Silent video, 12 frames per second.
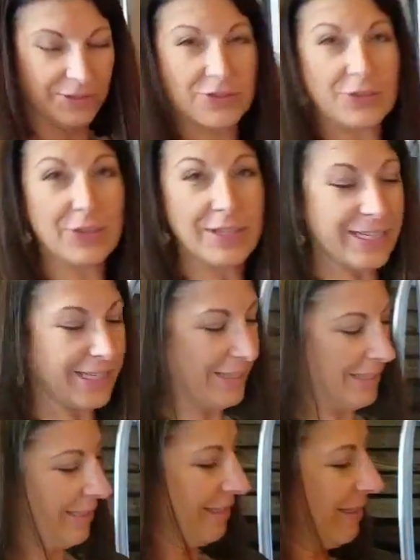
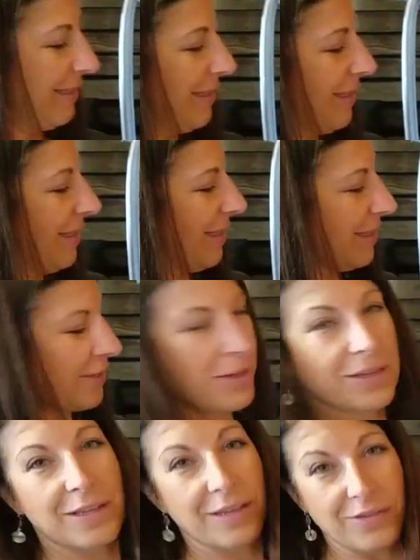soda,
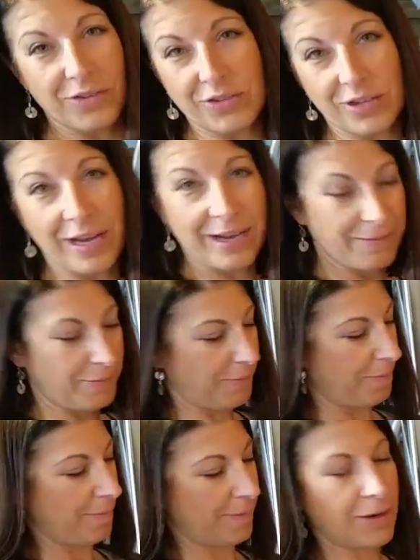just got,
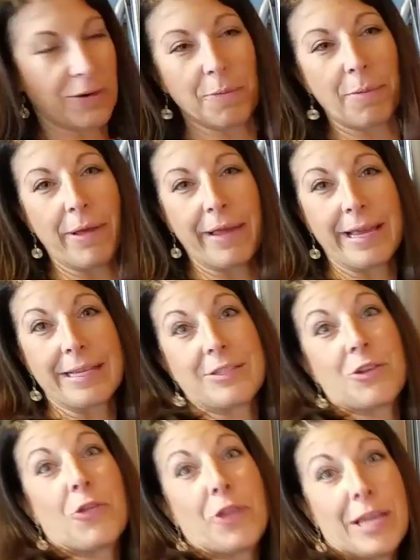I don't know, I probably can't
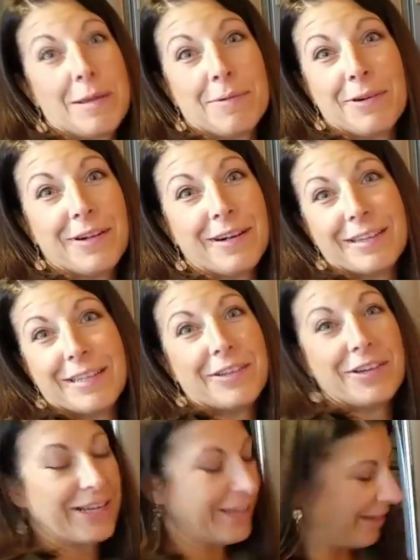show the label on
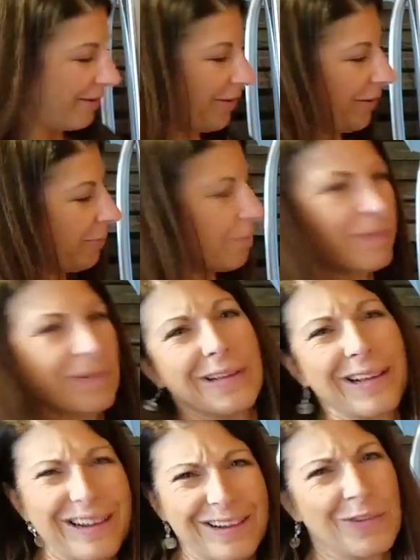internet. I don't know.
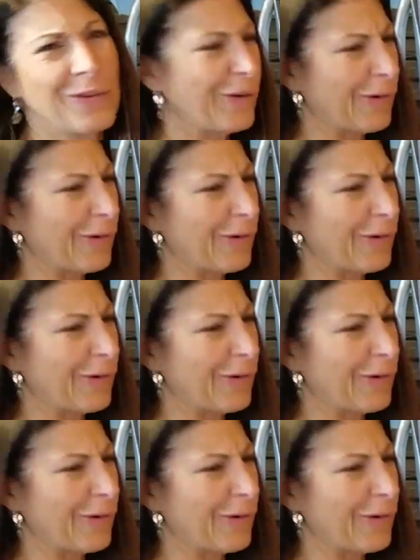Got Coca